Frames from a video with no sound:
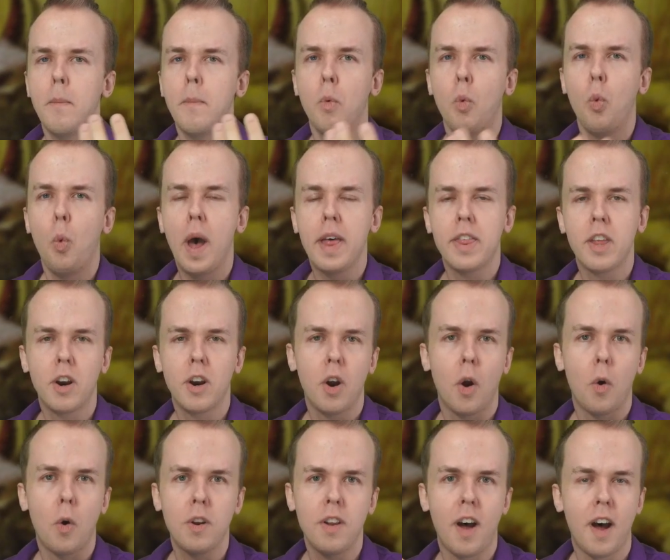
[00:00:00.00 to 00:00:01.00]

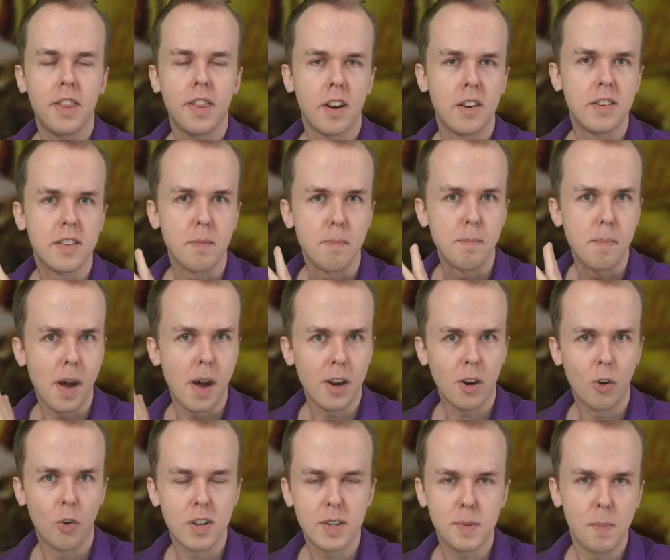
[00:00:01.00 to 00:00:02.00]
whether or not there's a
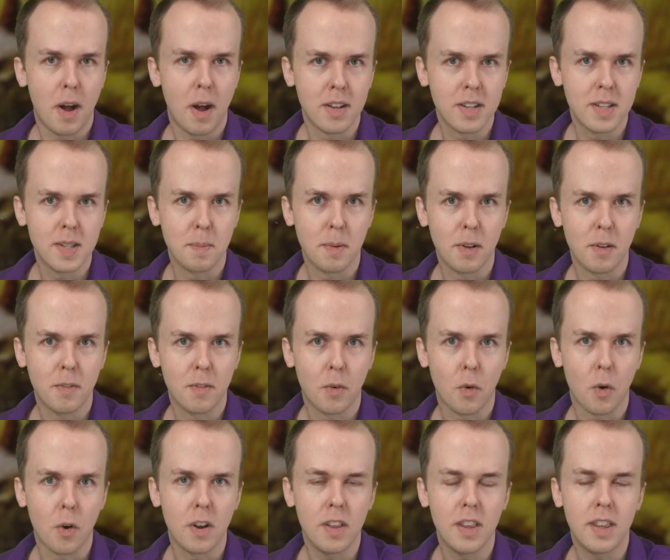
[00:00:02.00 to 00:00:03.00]
bug responsible
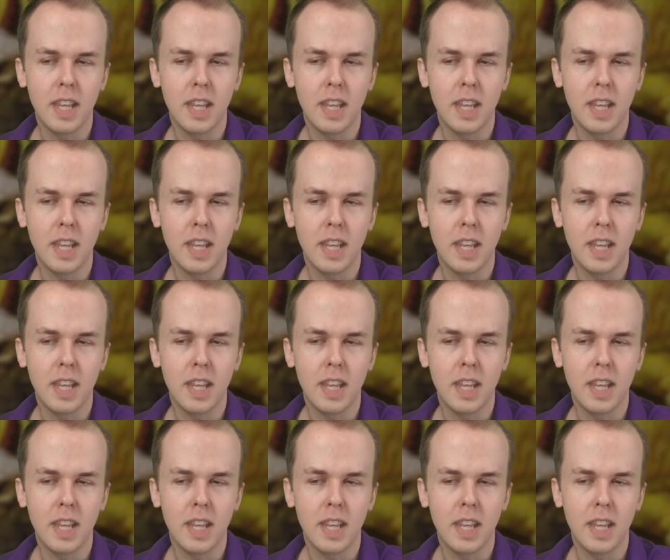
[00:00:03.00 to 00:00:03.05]
for